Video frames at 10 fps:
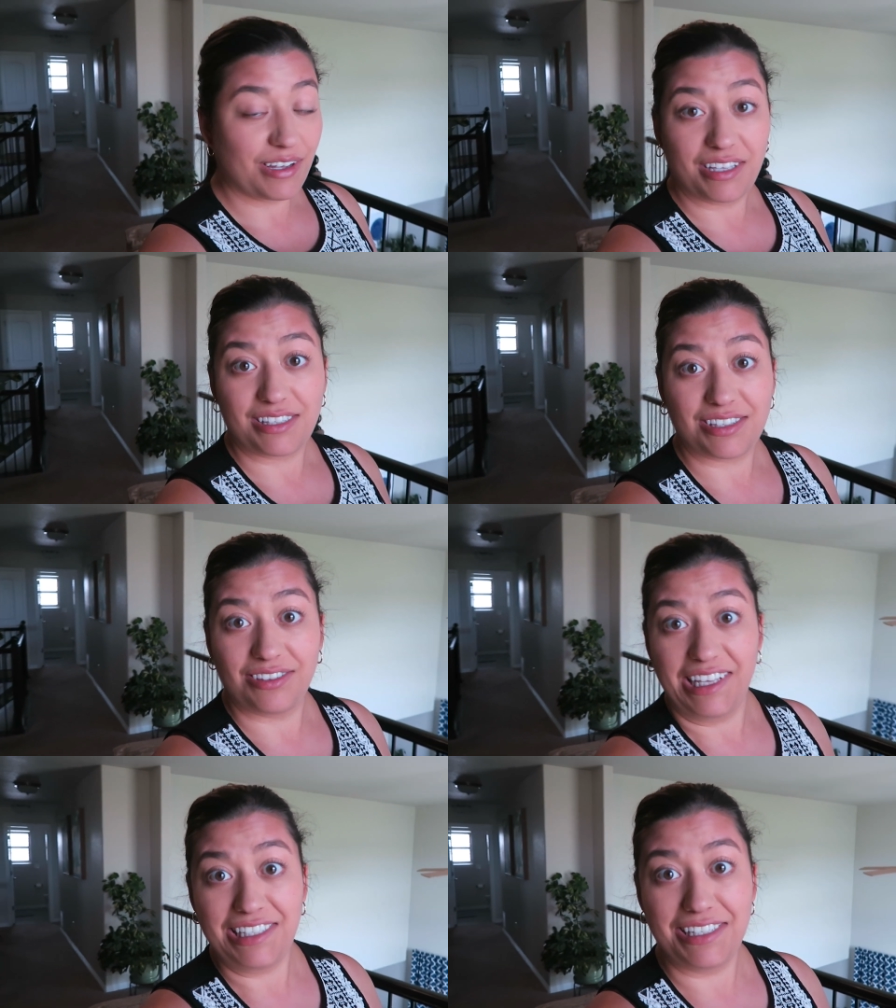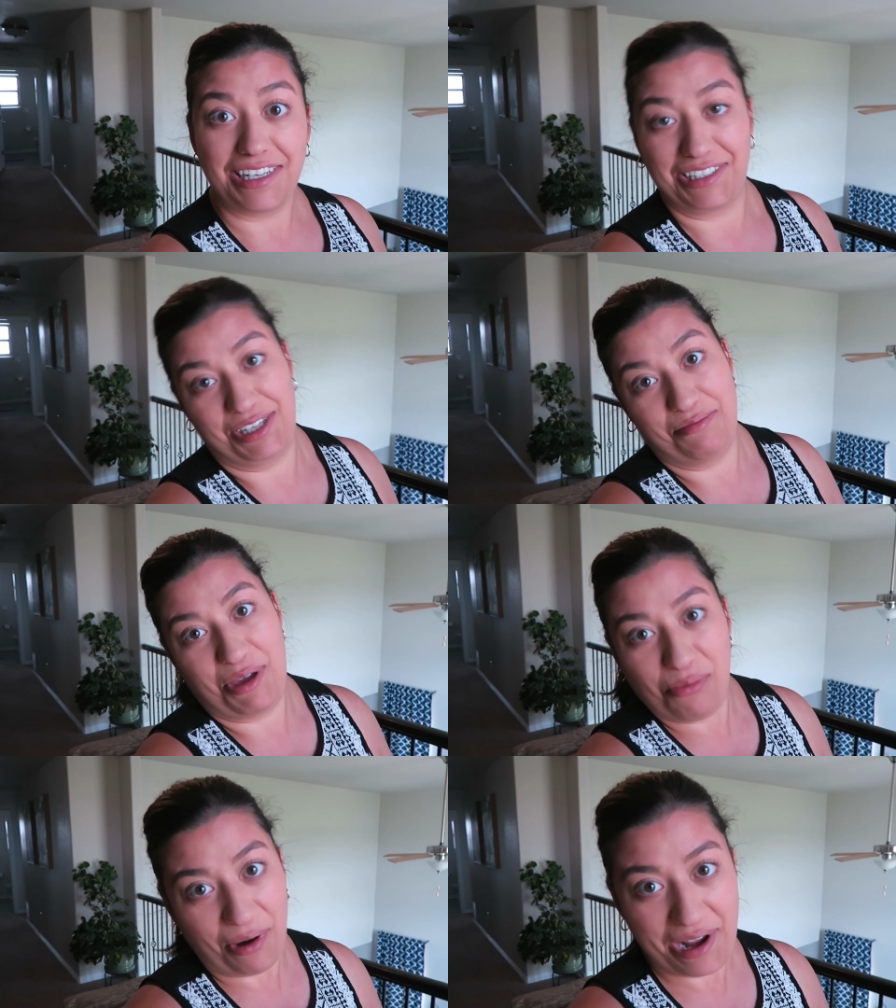is listening to
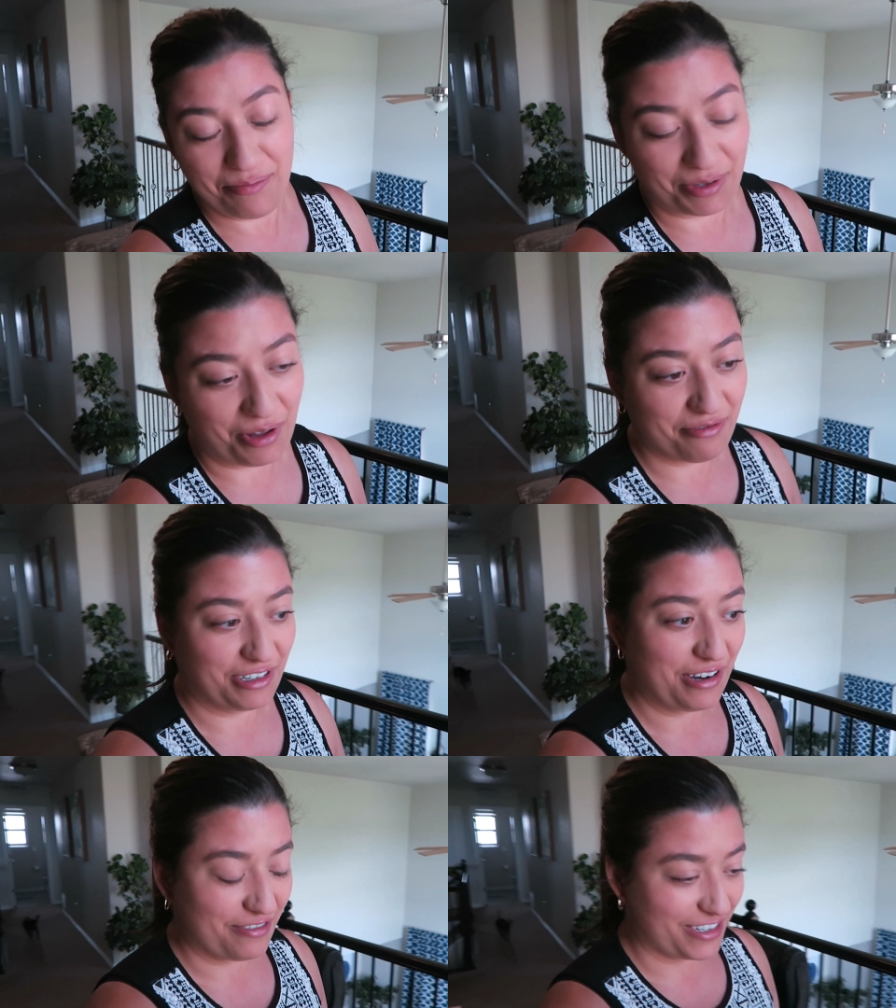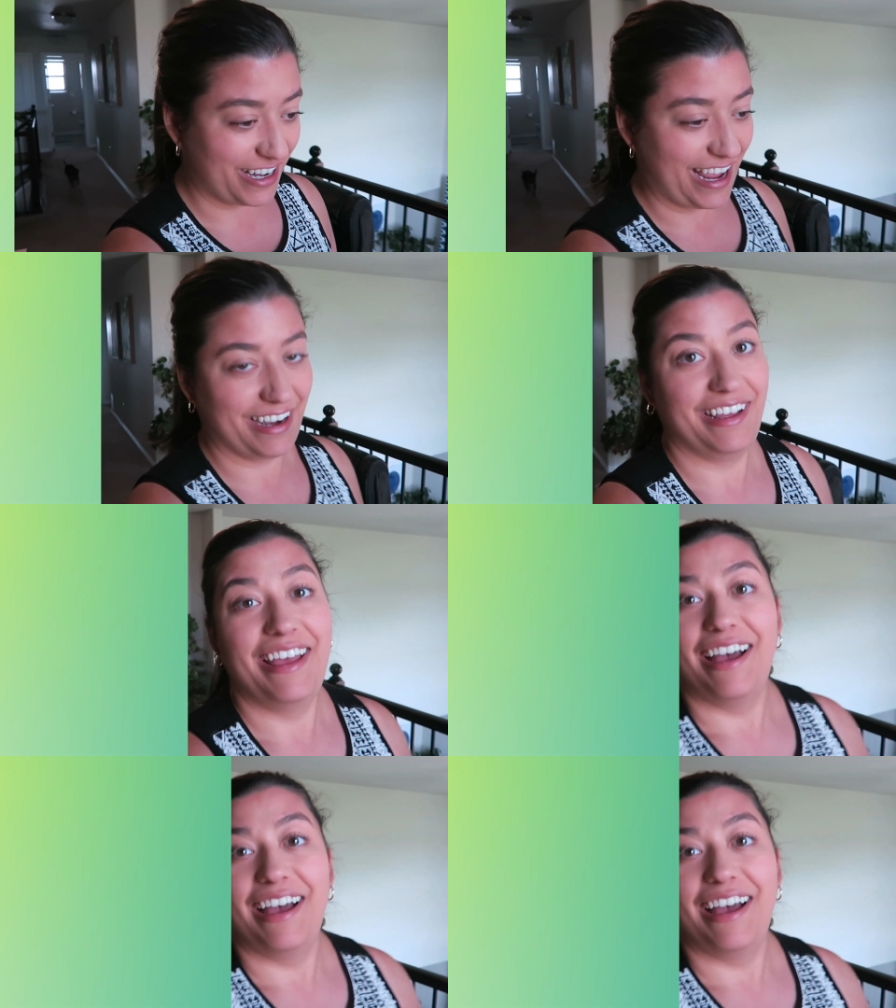me ramble over and over again.